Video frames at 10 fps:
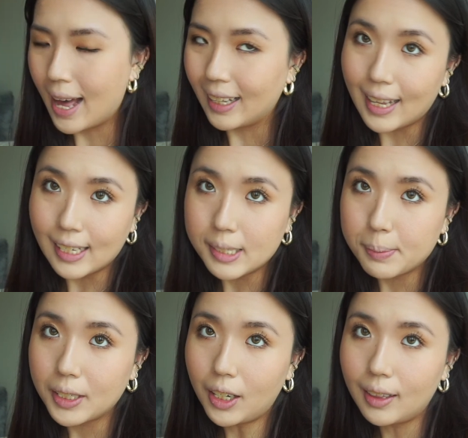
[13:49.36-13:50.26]
Last
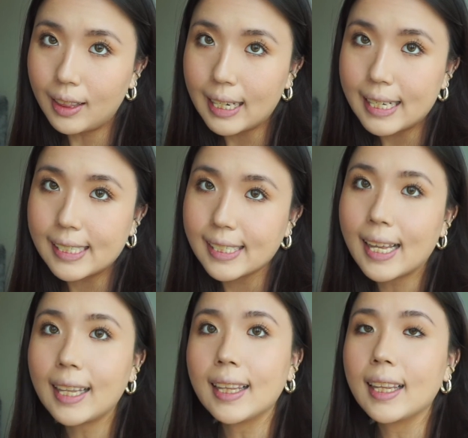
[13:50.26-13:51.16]
but not least,
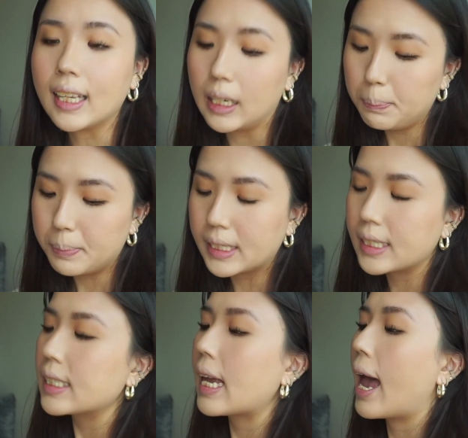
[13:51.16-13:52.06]
lips.
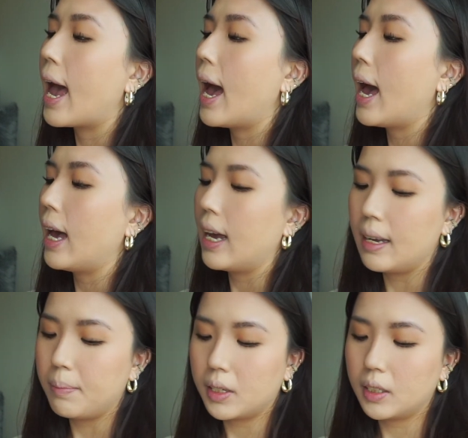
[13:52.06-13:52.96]

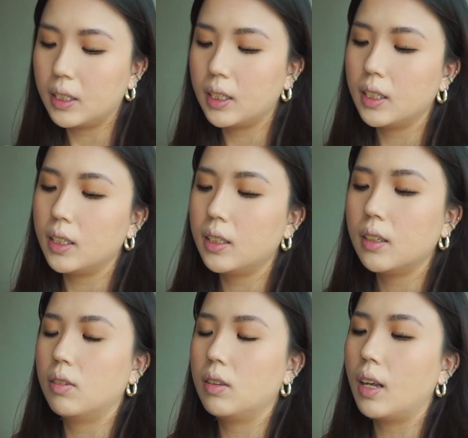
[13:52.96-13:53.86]
I'm gonna
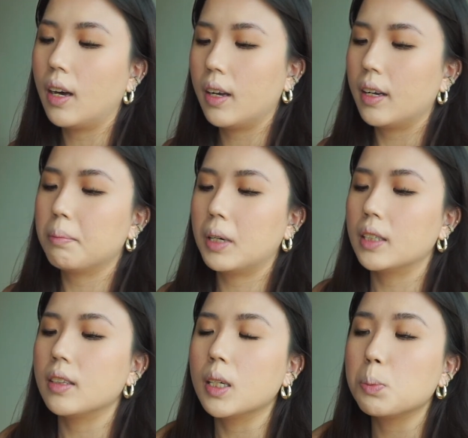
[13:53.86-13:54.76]
line my
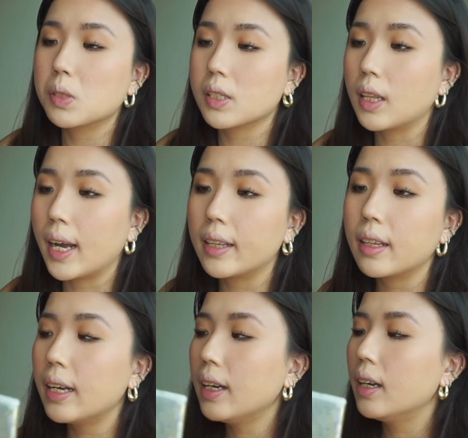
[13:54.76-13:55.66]
lips
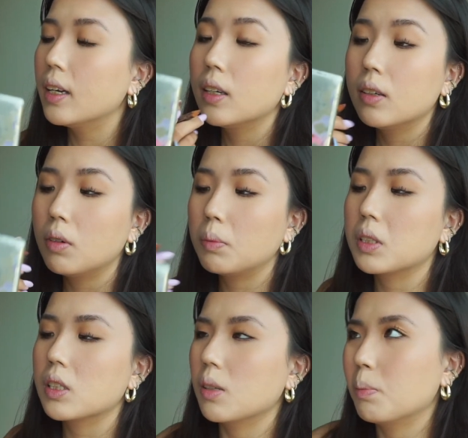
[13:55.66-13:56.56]
lightly with
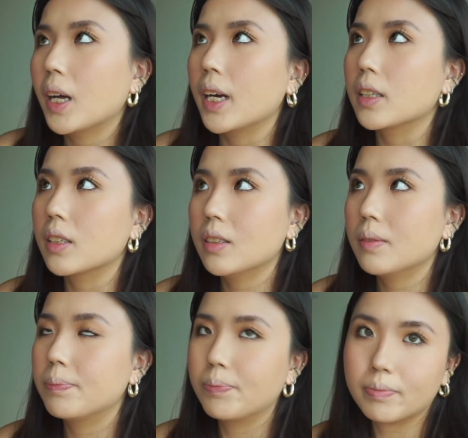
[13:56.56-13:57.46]
this lip liner.
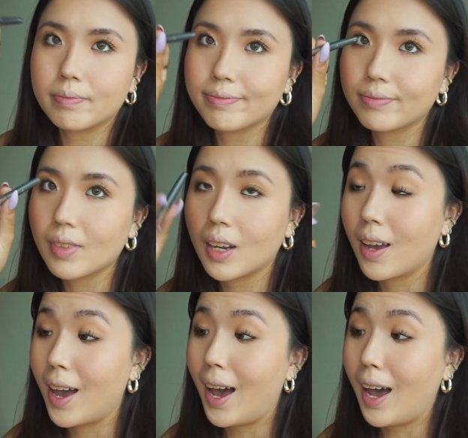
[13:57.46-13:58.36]

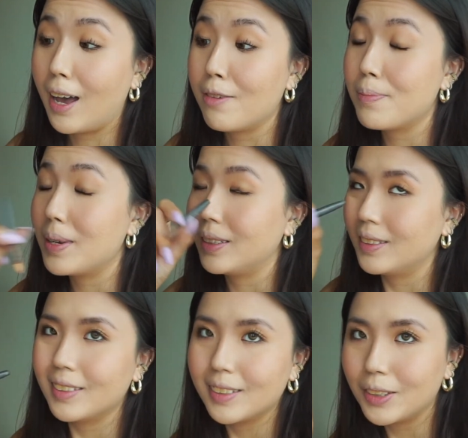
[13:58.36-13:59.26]
I've
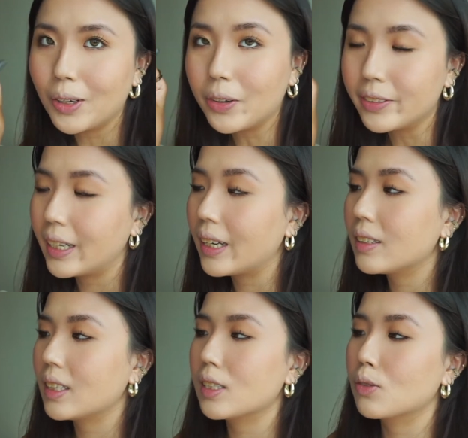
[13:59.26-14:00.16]
been owning
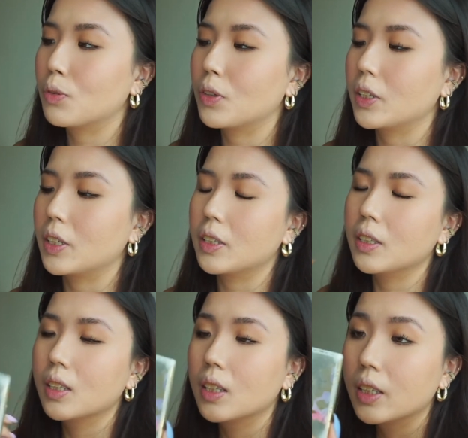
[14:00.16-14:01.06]
this for
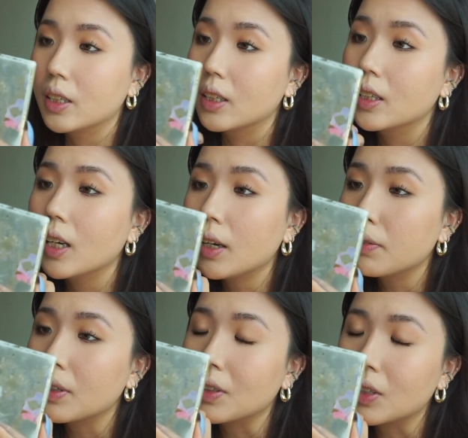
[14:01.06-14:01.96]
a
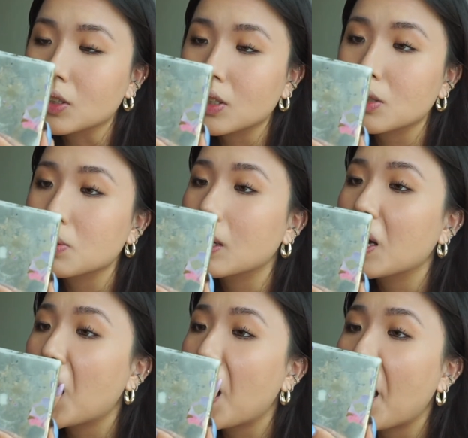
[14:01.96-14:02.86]
few years as
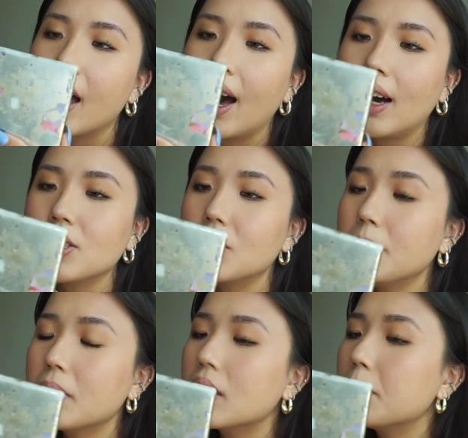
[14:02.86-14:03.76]
well. Also,
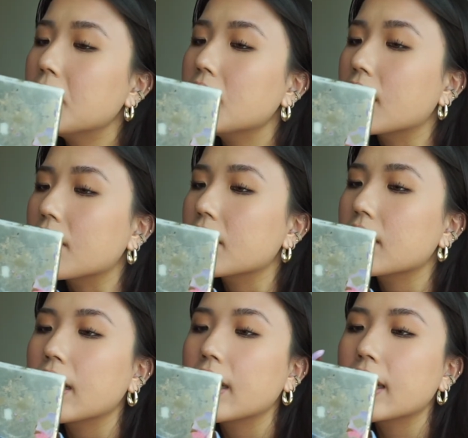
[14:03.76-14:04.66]
I'm gonna put everything